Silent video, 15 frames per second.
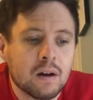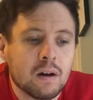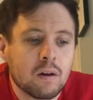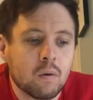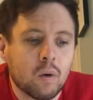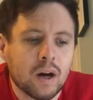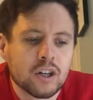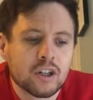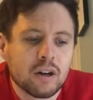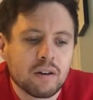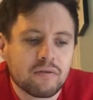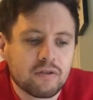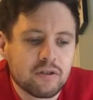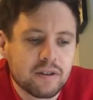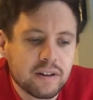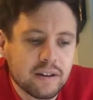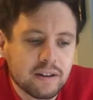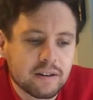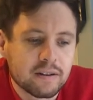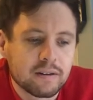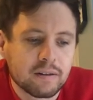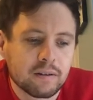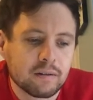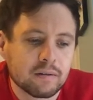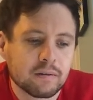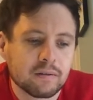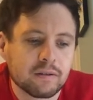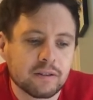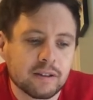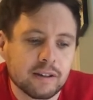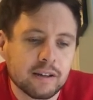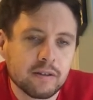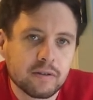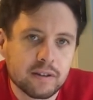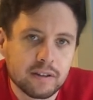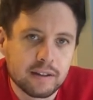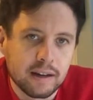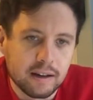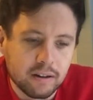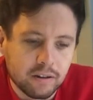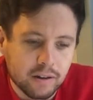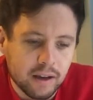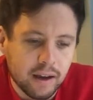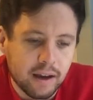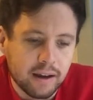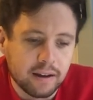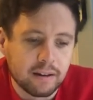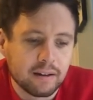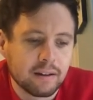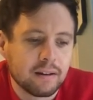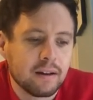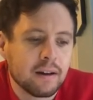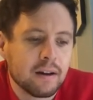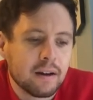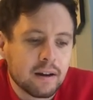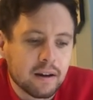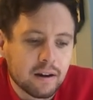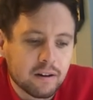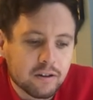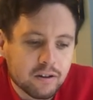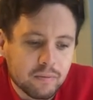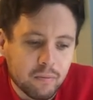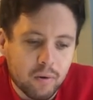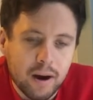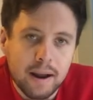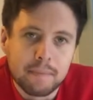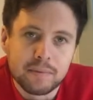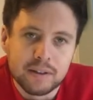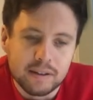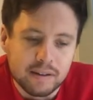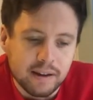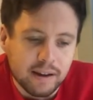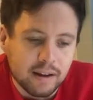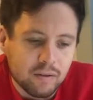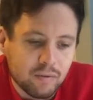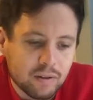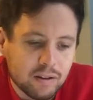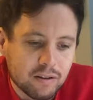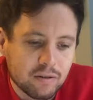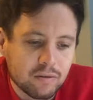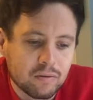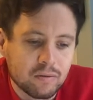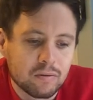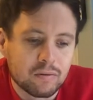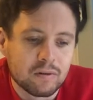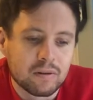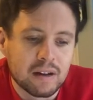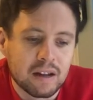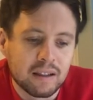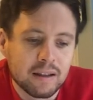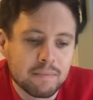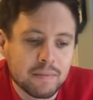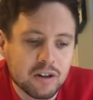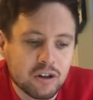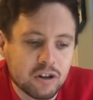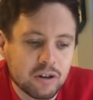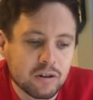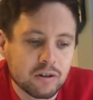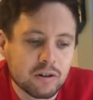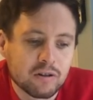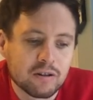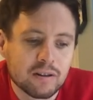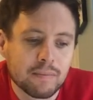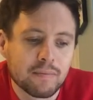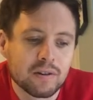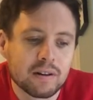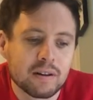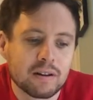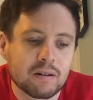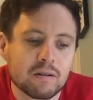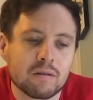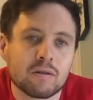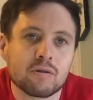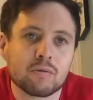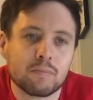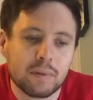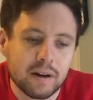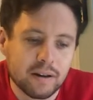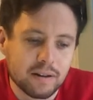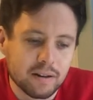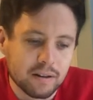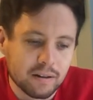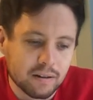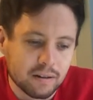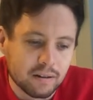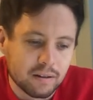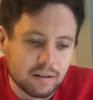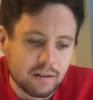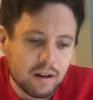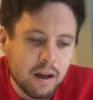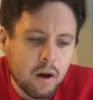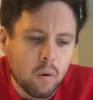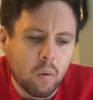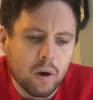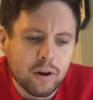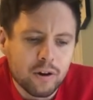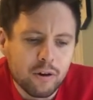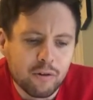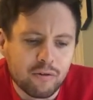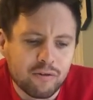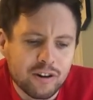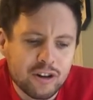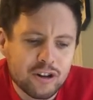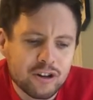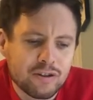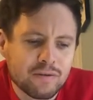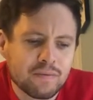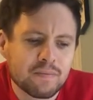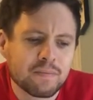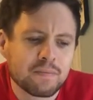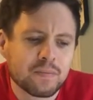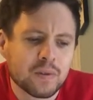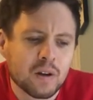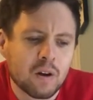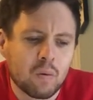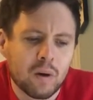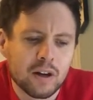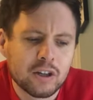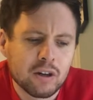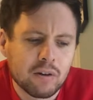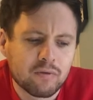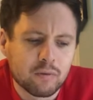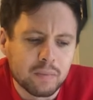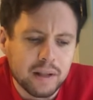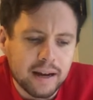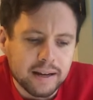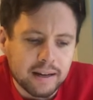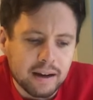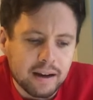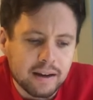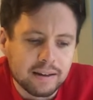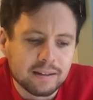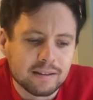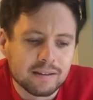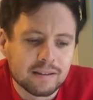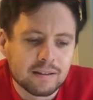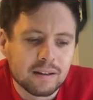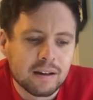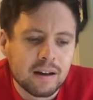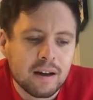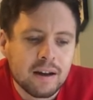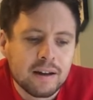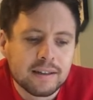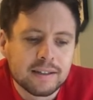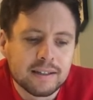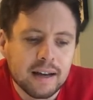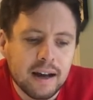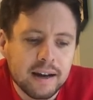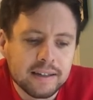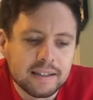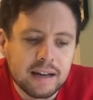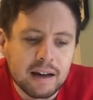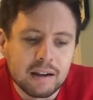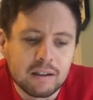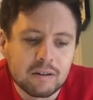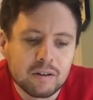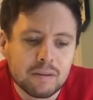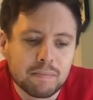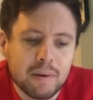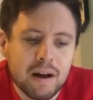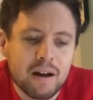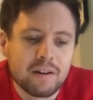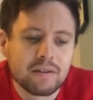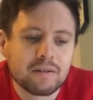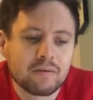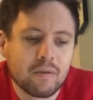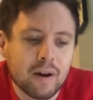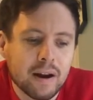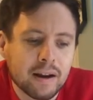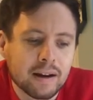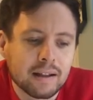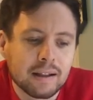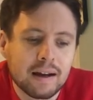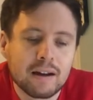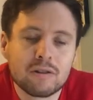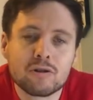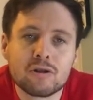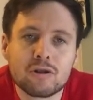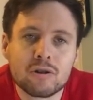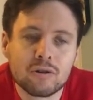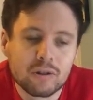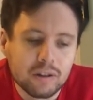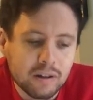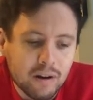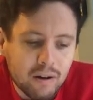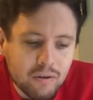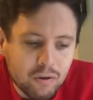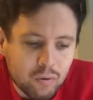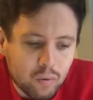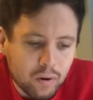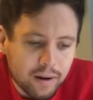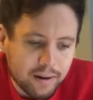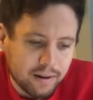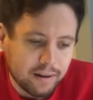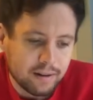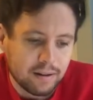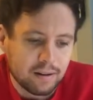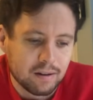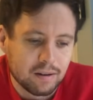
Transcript: Watch out for deer, see you at the tailgate, here's some rams to take with you. Now let me show you something here, little buddy. Want to go fishing? Watch out for black ice. Sky's got to look about it, rain clouds surely on their way.